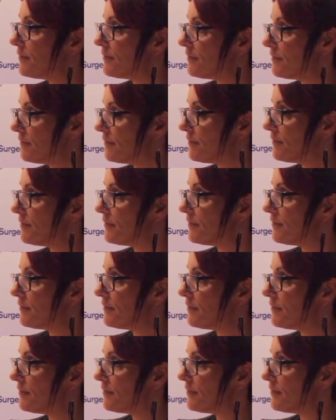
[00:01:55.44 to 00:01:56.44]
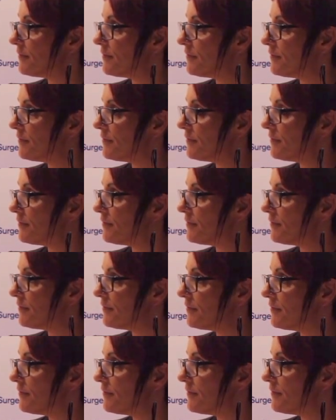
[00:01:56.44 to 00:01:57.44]

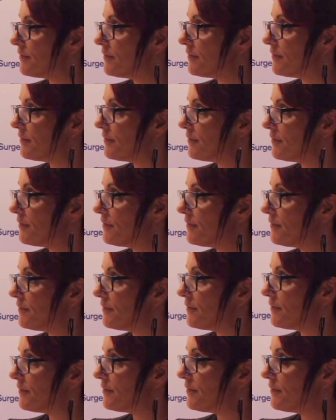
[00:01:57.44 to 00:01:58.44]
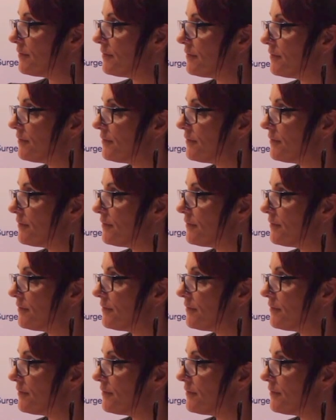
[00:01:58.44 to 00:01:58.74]
(not speaking)